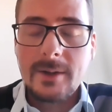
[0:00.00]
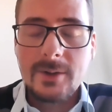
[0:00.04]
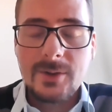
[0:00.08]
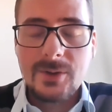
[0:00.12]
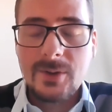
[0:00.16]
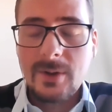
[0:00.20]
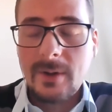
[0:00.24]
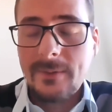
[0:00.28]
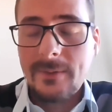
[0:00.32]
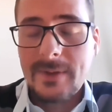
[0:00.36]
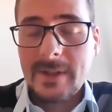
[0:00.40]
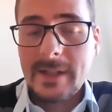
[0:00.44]

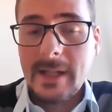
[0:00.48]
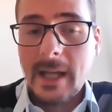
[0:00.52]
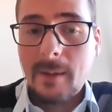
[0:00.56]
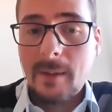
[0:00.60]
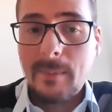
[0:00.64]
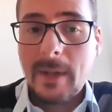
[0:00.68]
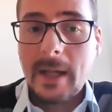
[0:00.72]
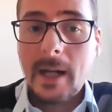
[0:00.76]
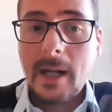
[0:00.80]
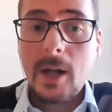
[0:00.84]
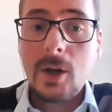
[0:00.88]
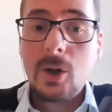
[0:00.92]
underserved
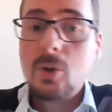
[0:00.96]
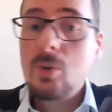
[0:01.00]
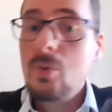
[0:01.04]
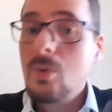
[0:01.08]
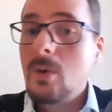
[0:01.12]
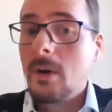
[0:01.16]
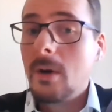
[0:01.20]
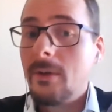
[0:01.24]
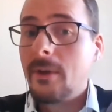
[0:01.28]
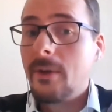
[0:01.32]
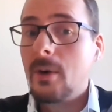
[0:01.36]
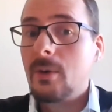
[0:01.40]
segment, and
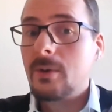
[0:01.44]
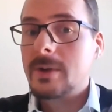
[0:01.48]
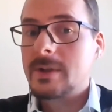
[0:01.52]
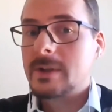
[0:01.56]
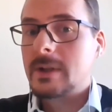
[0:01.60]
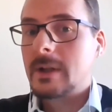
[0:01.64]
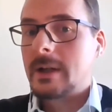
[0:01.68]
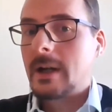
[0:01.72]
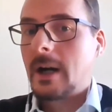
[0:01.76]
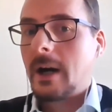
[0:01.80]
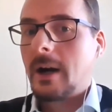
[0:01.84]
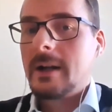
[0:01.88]
who are
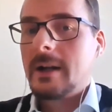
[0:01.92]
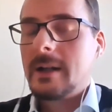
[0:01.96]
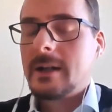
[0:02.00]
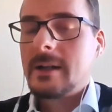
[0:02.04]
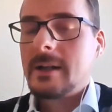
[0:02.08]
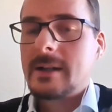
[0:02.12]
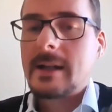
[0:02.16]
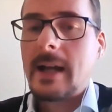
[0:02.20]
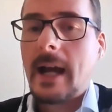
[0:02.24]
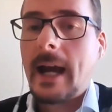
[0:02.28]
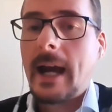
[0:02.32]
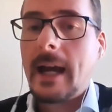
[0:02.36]
those that are in
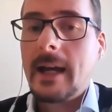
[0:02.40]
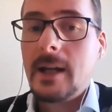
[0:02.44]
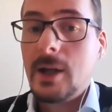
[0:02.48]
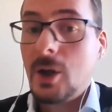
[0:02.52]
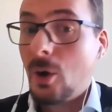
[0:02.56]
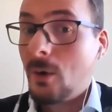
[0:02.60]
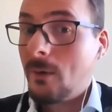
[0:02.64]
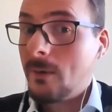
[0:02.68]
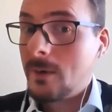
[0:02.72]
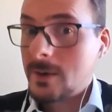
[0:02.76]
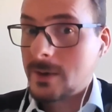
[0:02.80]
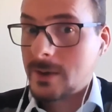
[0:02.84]
this
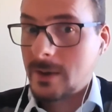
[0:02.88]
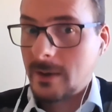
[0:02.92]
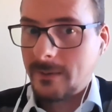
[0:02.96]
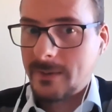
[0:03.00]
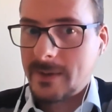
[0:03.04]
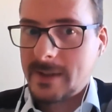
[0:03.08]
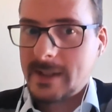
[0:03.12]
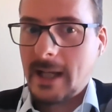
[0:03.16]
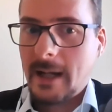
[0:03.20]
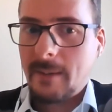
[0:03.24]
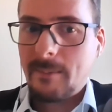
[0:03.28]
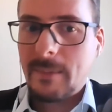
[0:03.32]
highly
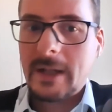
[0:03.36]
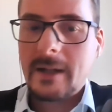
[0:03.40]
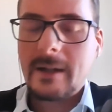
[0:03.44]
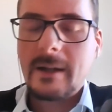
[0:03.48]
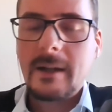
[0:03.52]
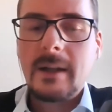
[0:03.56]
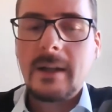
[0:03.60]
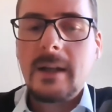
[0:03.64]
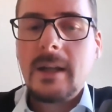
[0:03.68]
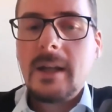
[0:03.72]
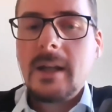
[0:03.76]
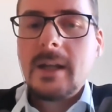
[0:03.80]
overserved segment.
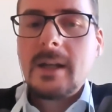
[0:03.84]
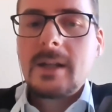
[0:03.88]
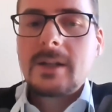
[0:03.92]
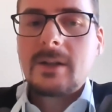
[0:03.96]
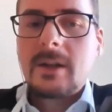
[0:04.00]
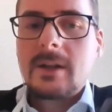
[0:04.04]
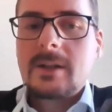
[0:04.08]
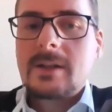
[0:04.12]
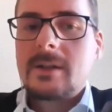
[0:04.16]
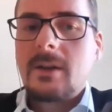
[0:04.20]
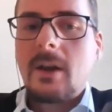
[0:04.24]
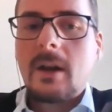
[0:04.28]

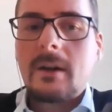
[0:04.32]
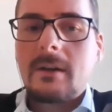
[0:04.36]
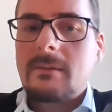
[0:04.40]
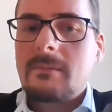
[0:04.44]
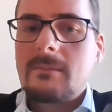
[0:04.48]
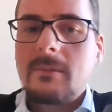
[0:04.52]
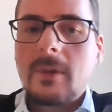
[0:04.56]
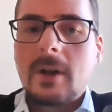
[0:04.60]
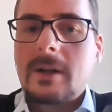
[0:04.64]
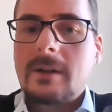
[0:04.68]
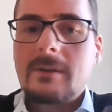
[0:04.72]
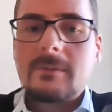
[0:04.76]
So it's
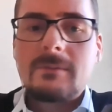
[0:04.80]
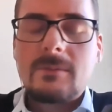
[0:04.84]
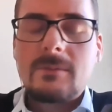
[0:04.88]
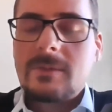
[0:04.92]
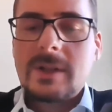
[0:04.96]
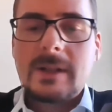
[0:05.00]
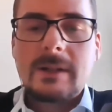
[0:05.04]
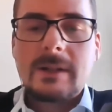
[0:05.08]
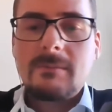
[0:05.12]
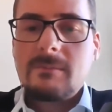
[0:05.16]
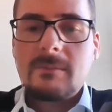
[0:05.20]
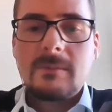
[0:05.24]

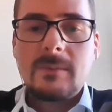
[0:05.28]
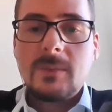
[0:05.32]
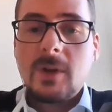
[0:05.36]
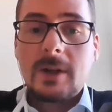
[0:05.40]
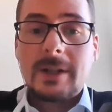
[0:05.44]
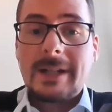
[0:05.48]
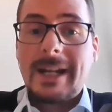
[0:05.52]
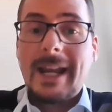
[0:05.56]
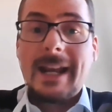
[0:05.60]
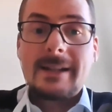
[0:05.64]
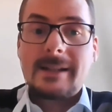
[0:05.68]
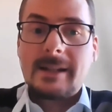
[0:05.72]

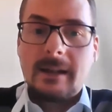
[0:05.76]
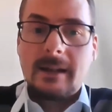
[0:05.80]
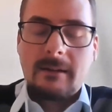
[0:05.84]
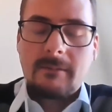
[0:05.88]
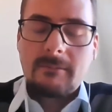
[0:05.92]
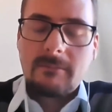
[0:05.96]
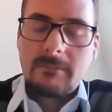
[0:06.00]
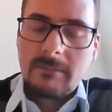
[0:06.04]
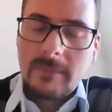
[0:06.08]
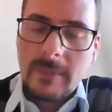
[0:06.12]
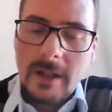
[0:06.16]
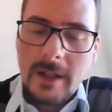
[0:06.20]
not
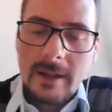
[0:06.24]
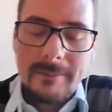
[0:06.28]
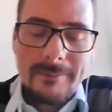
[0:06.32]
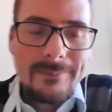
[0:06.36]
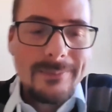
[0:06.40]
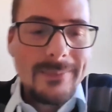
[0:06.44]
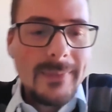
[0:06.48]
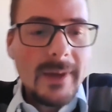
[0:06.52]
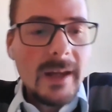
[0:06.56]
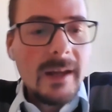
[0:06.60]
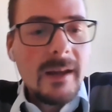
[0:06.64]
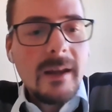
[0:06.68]
guessing. Yeah.
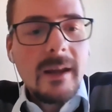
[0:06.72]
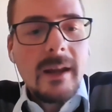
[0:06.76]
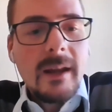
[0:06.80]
